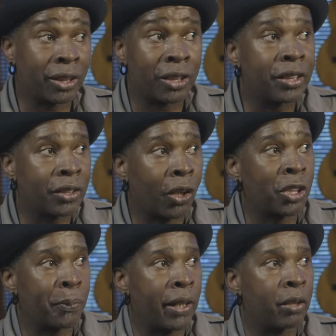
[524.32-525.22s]
His Star
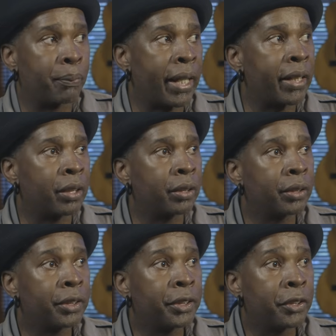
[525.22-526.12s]
Spangled Banner,
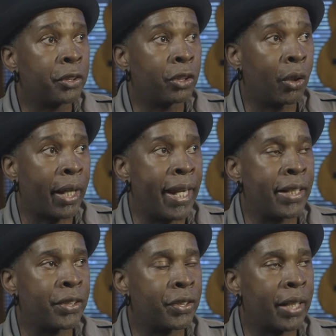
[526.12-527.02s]

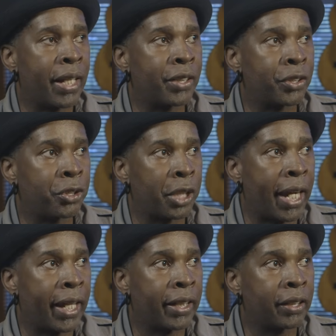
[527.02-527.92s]
as
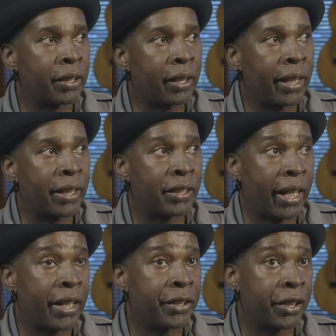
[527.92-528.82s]
jagged and as
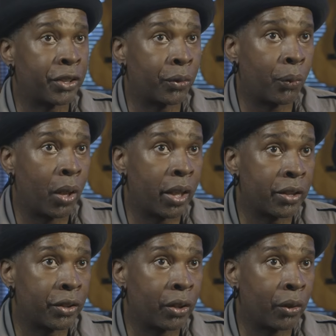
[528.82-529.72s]
edgy as it
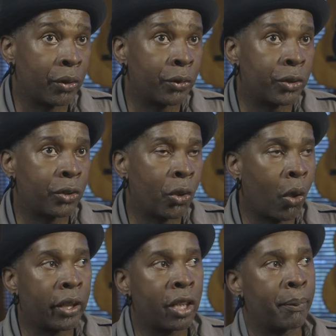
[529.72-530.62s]
was, he was
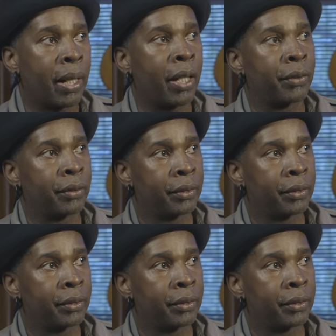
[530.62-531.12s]
talking about